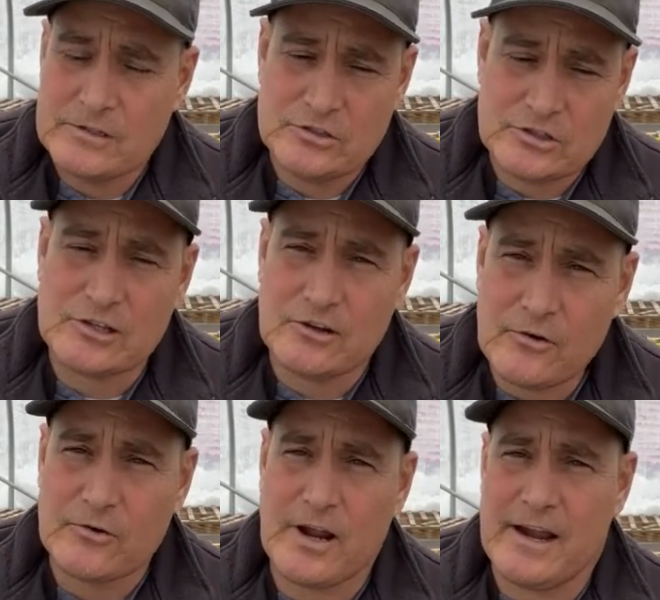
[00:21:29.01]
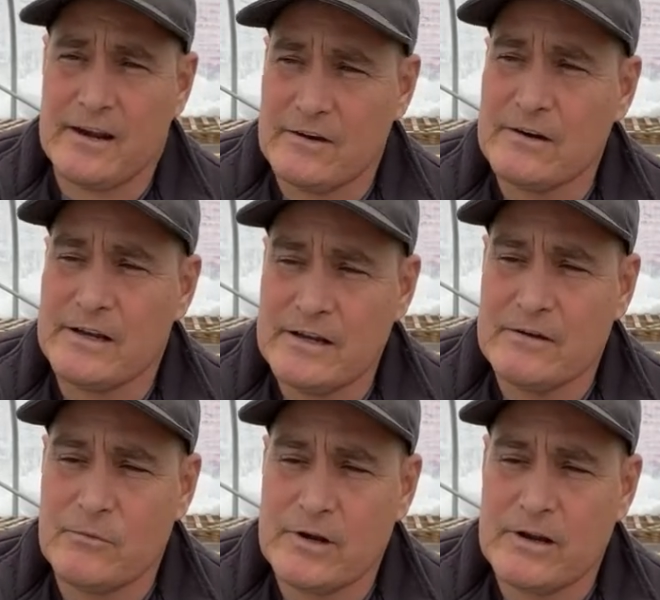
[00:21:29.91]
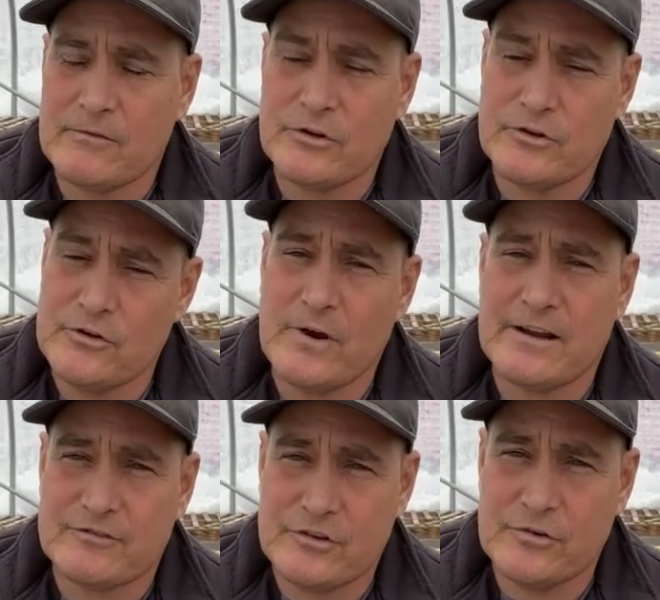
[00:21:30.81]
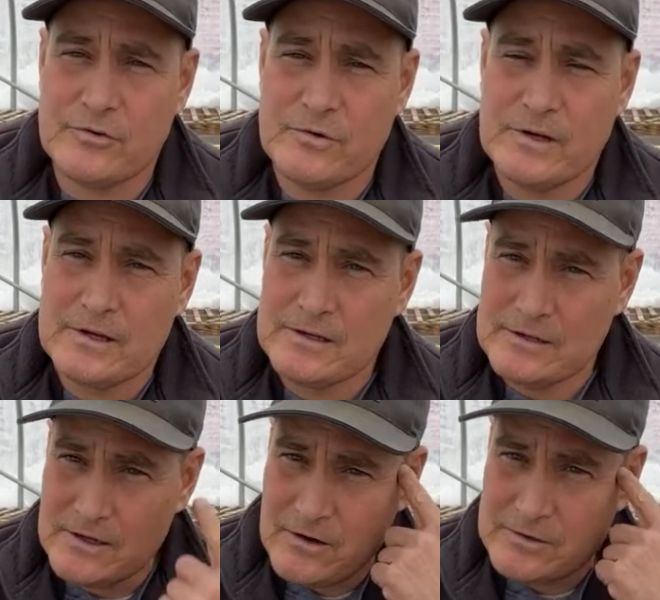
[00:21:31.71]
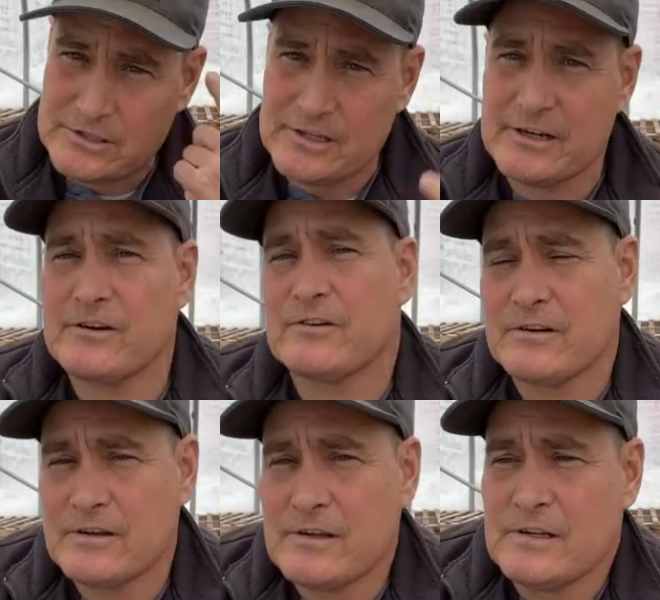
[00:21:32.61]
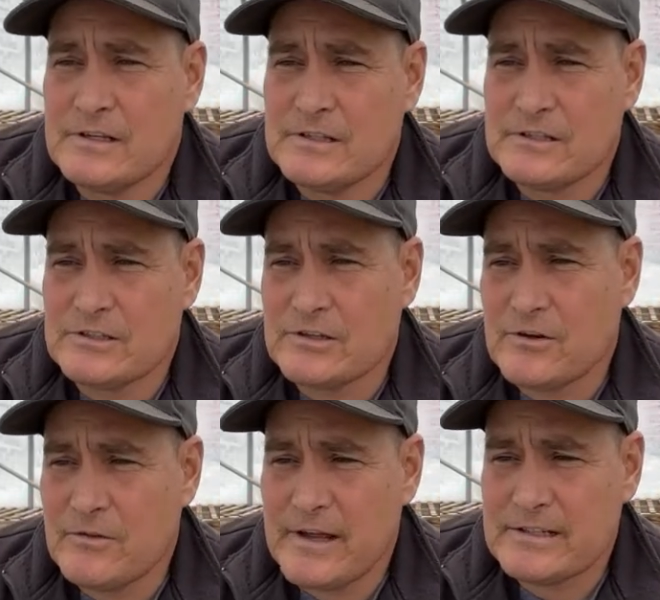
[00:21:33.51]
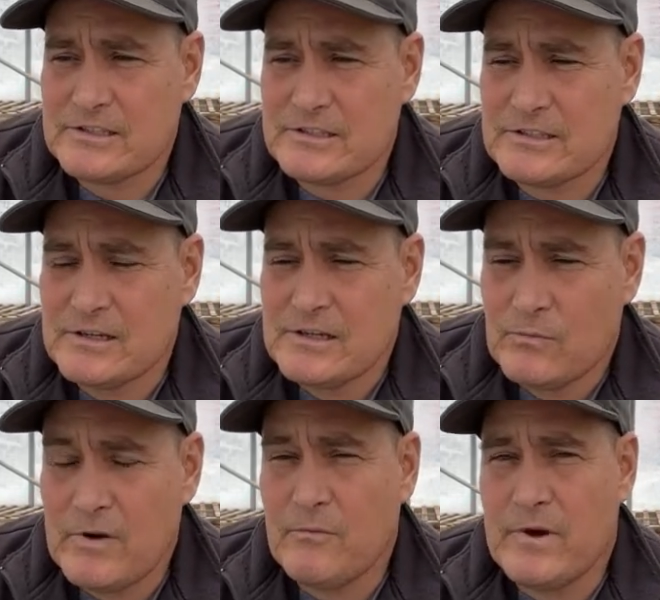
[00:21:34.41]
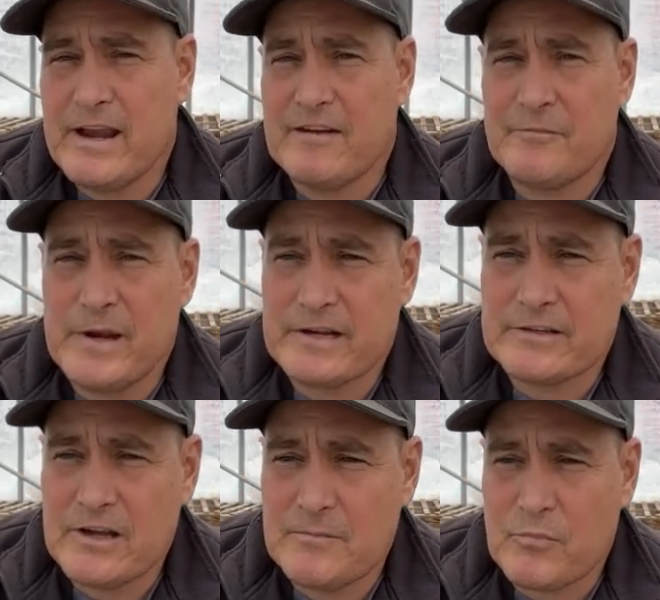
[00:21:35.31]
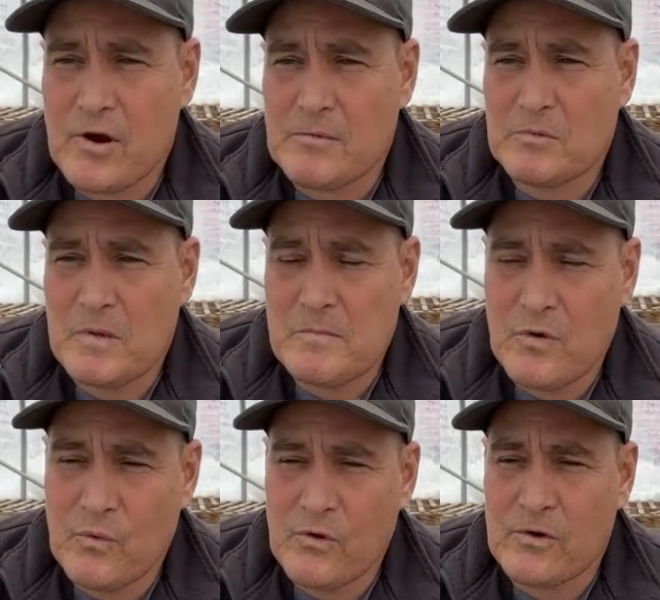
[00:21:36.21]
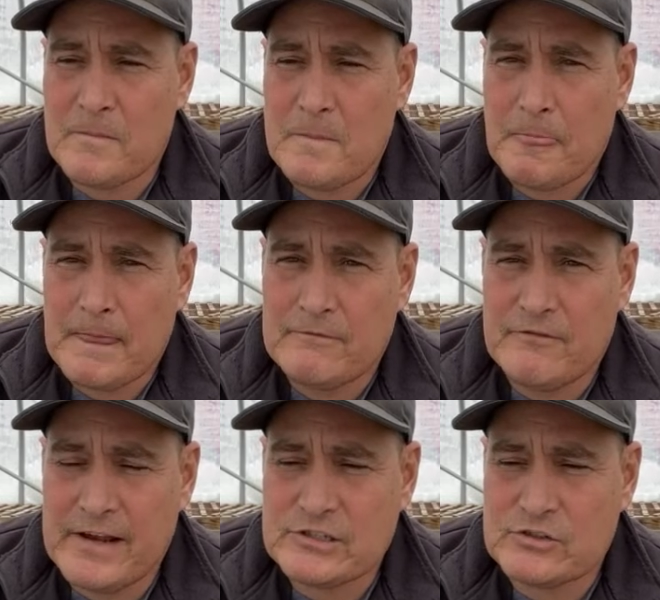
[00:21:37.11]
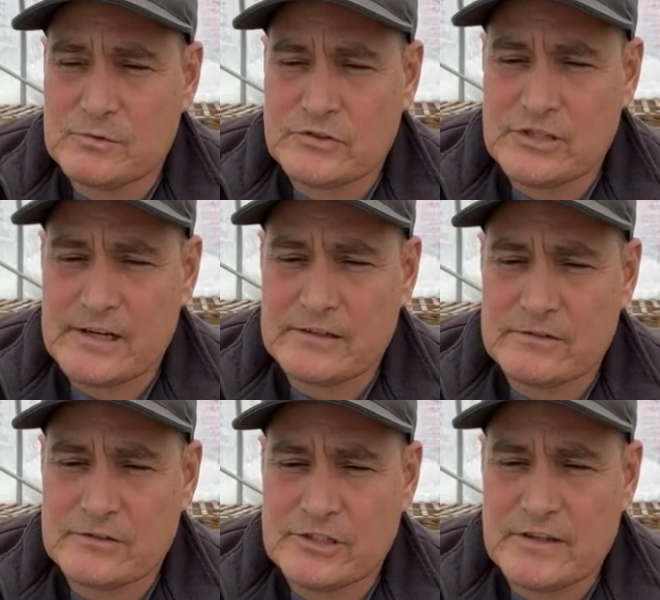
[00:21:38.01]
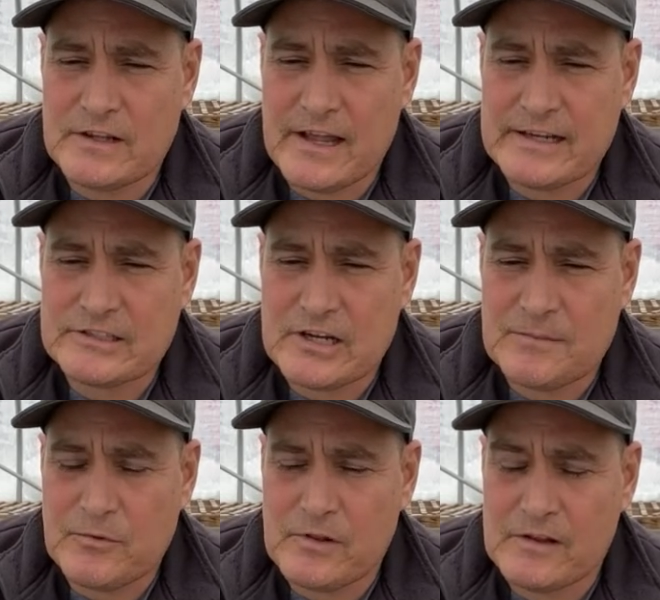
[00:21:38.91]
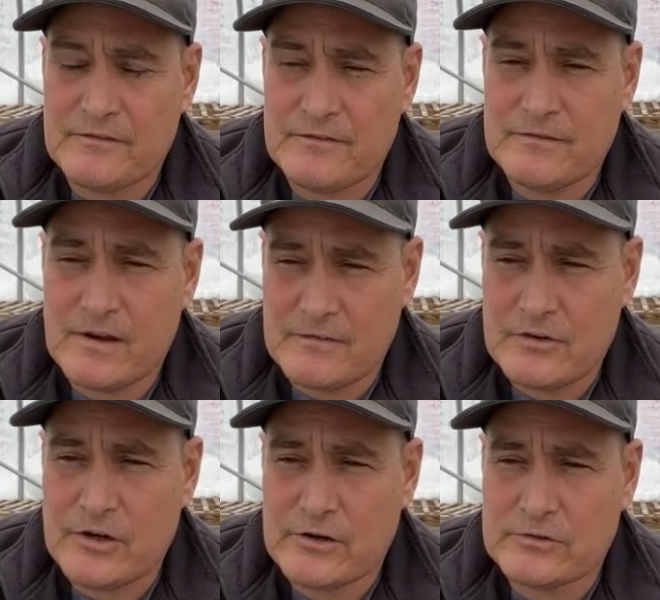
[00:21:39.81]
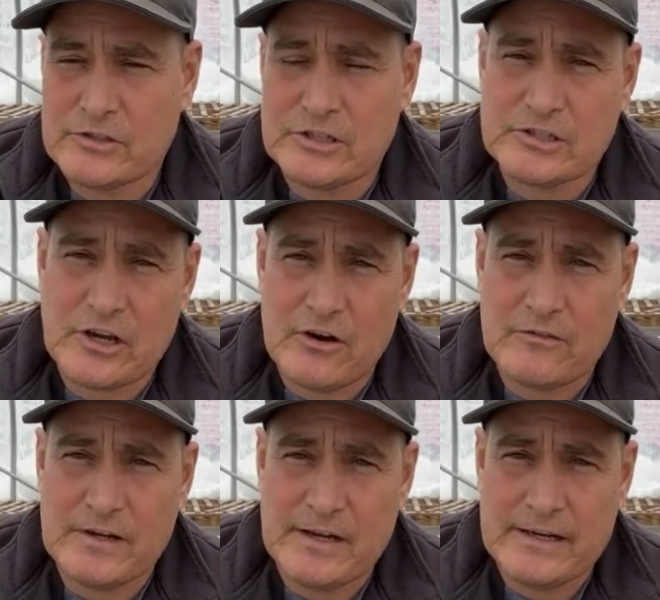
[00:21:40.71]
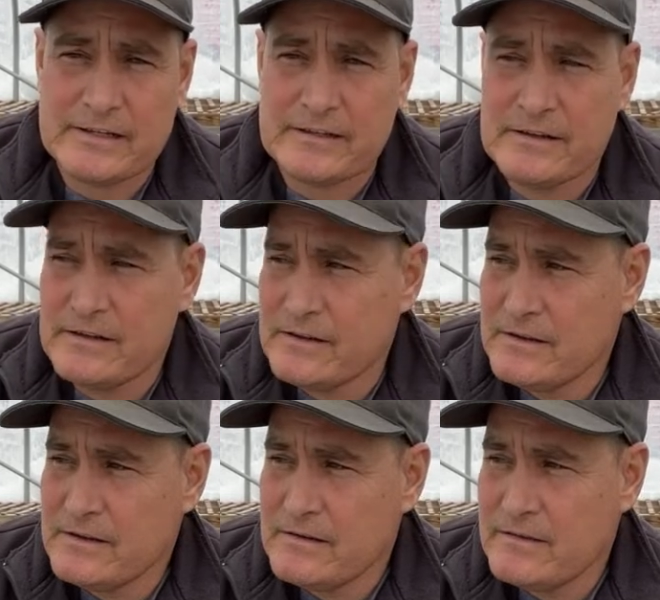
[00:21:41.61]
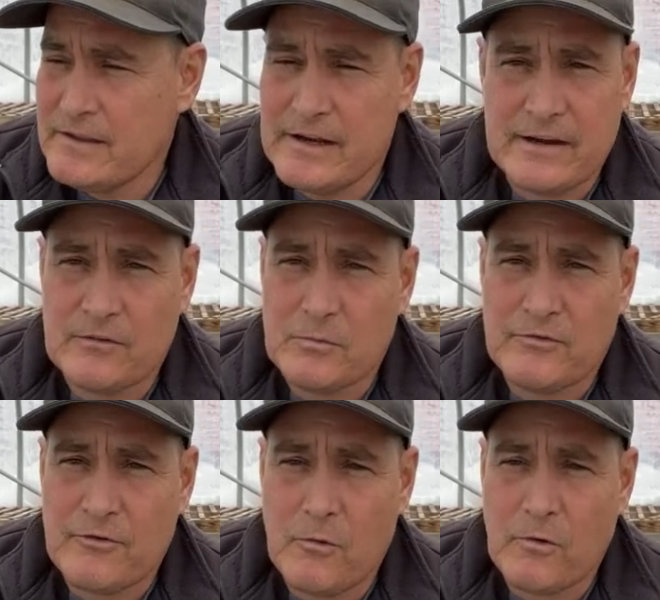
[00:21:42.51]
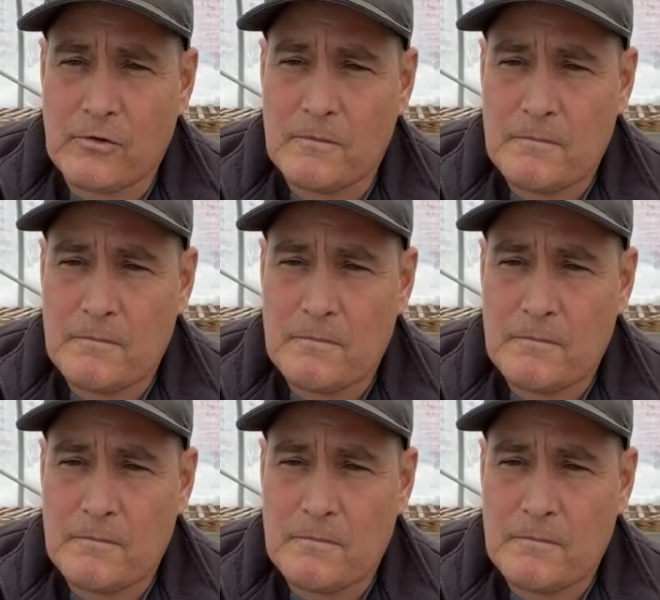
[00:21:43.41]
Just learn how, and then whenever you do have to, you know, it's there. So that's, we have picked up probably more vegetable sales in the last couple of years since COVID hit than ever before.